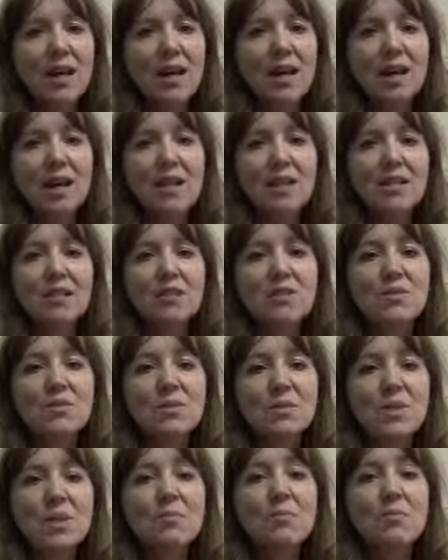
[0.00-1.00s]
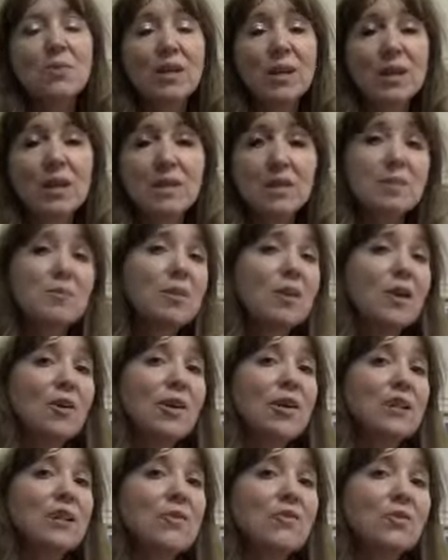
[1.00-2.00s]
and we bring
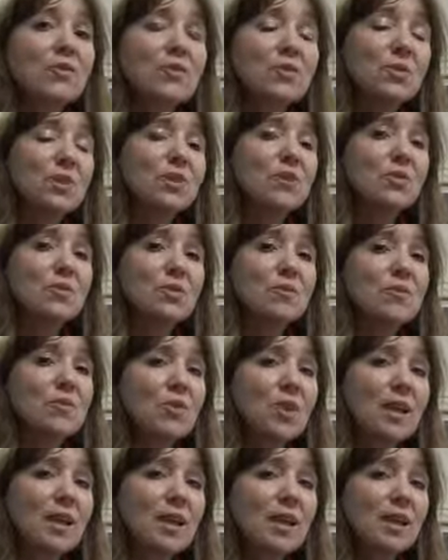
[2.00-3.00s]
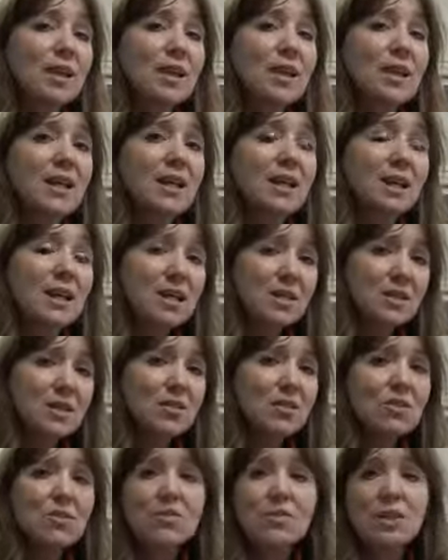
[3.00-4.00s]
seminary level leadership training
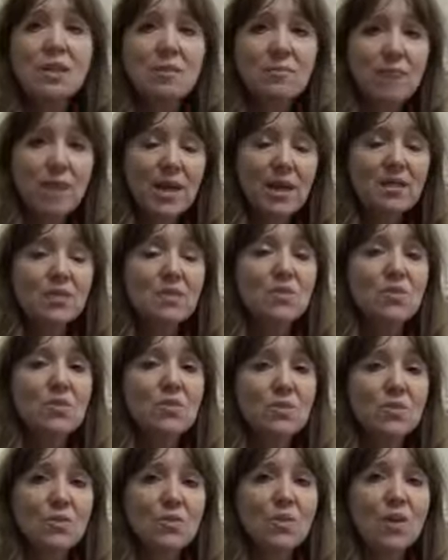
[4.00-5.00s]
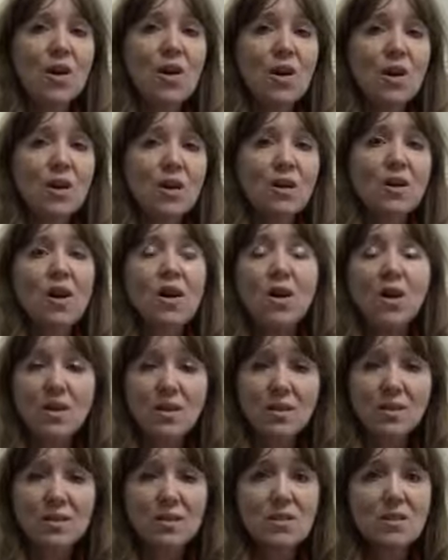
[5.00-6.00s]
into inmates who are
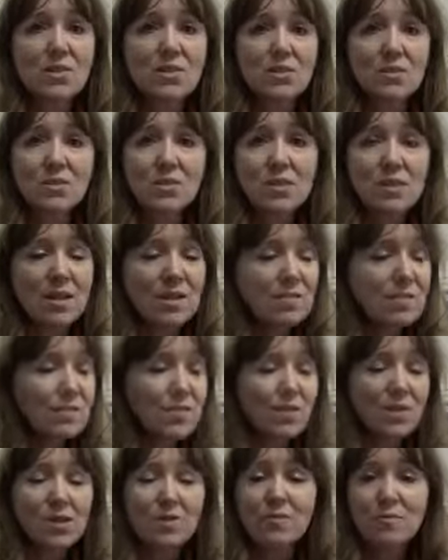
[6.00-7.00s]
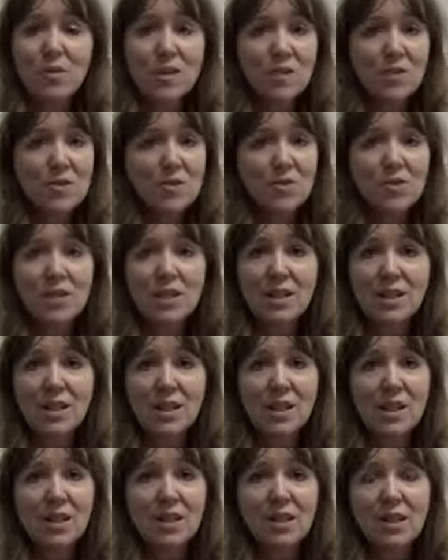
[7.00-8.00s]
called to some sort of ministry
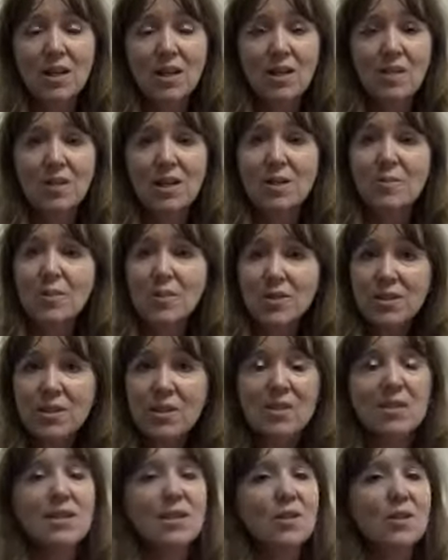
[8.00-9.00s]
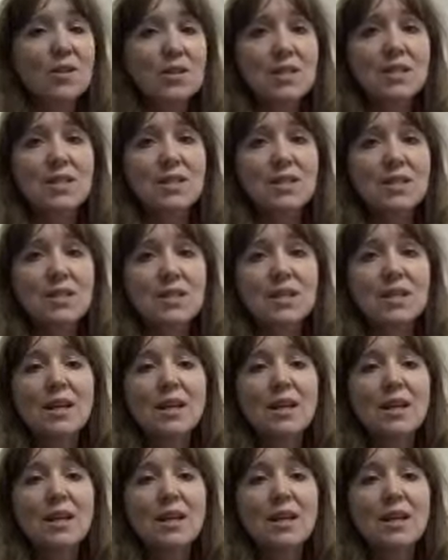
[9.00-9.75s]
in their neighborhoods and in their cities,